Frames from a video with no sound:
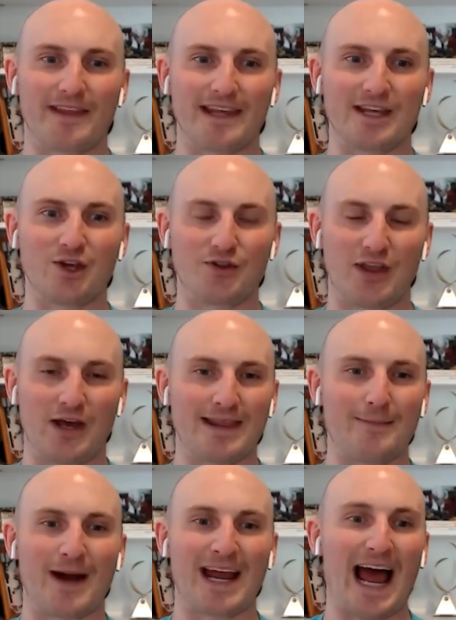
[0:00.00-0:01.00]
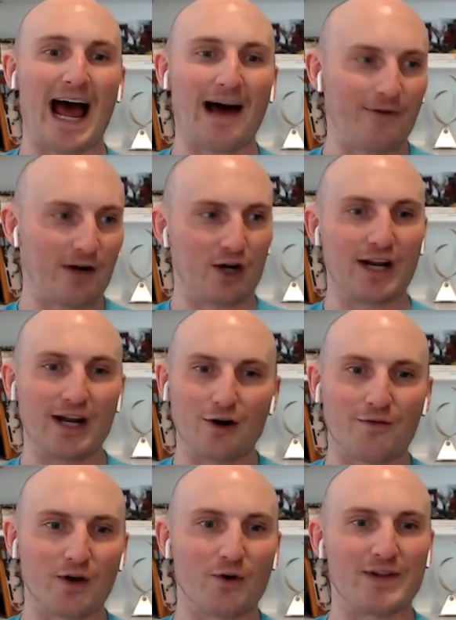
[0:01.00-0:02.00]
You, they, they might have a good
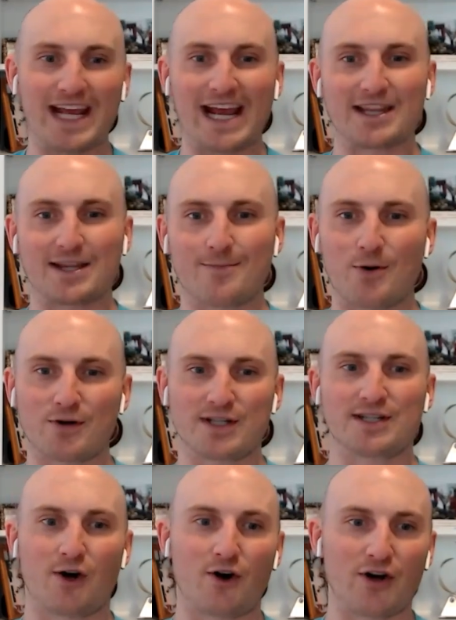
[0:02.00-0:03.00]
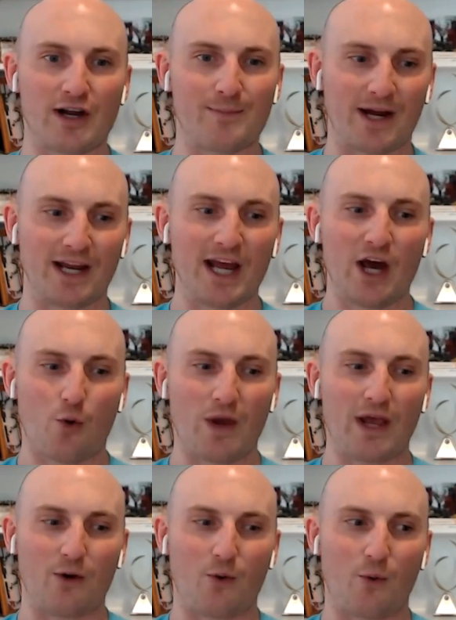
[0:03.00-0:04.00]
interview and they get the person started, but
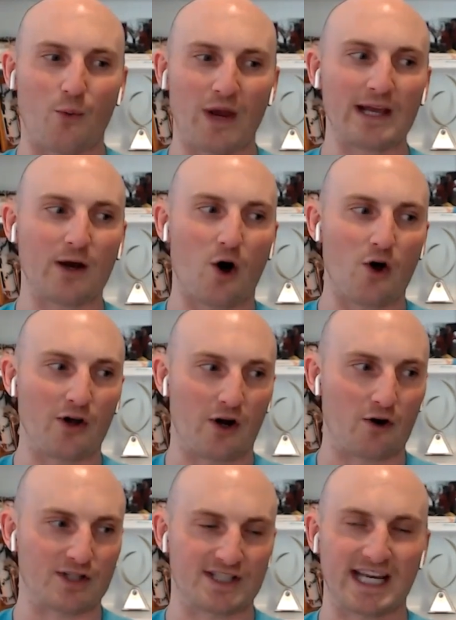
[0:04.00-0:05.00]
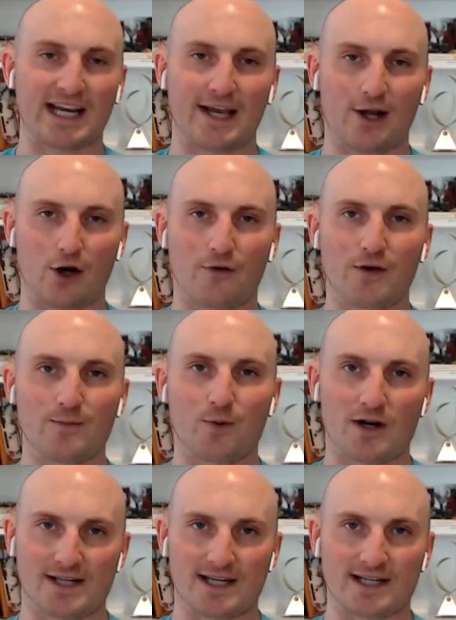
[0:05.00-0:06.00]
we, we call it our sick interview
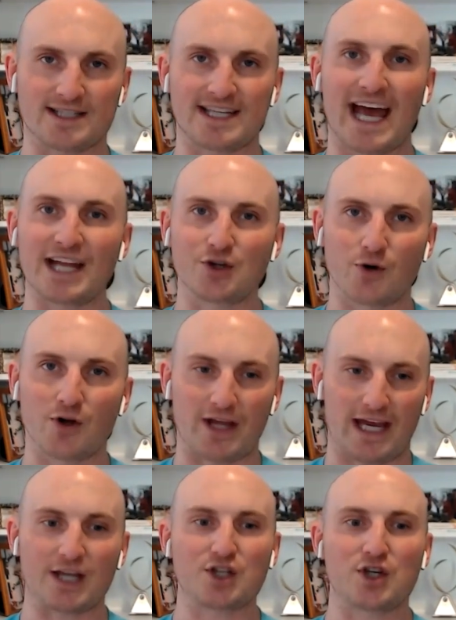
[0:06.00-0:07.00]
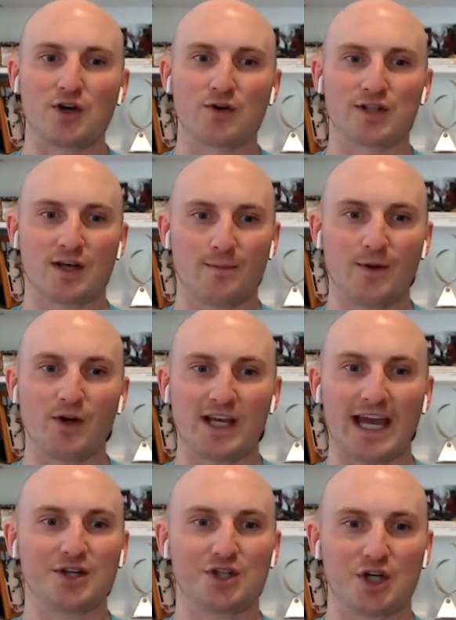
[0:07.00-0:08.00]
process: schedule, issues,
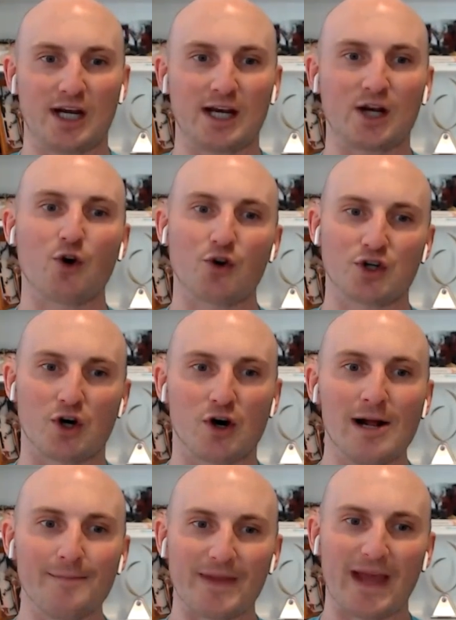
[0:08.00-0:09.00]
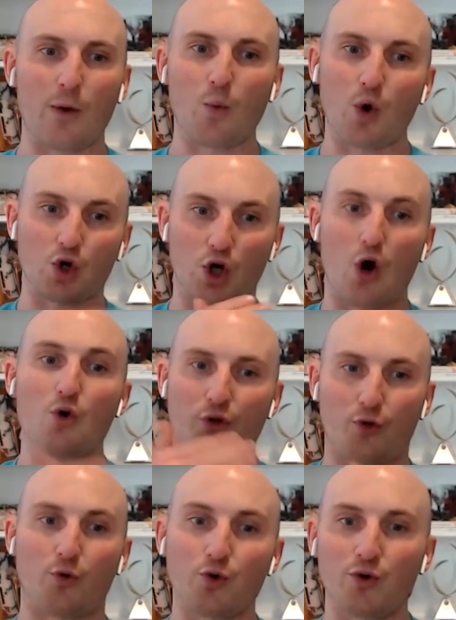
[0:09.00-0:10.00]
communication, and culture. And we'll go
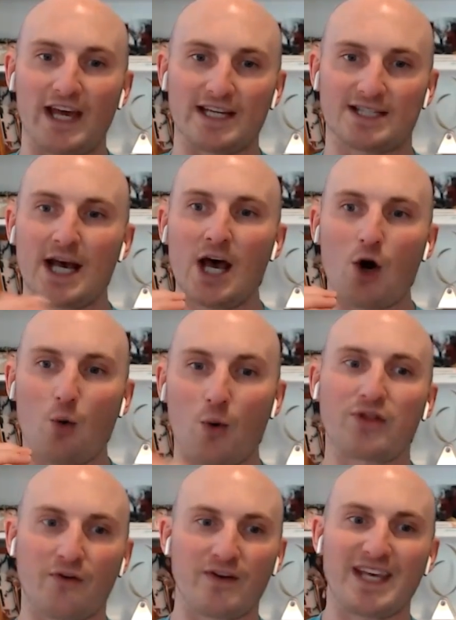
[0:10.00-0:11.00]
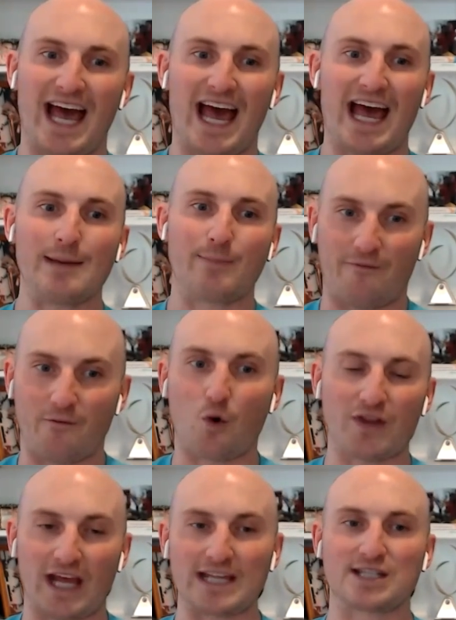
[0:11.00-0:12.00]
through this with the V A before
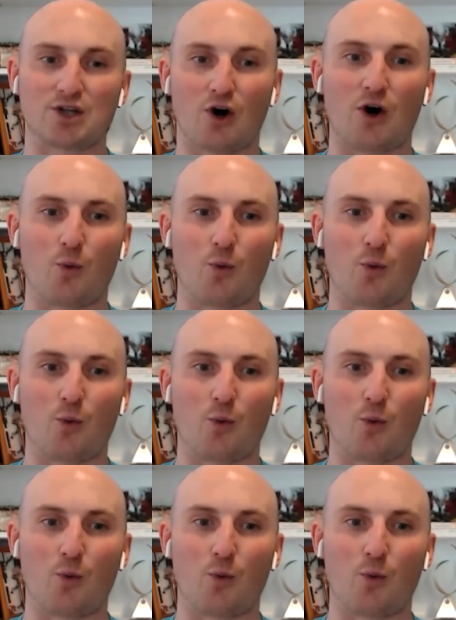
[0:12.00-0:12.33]
they start.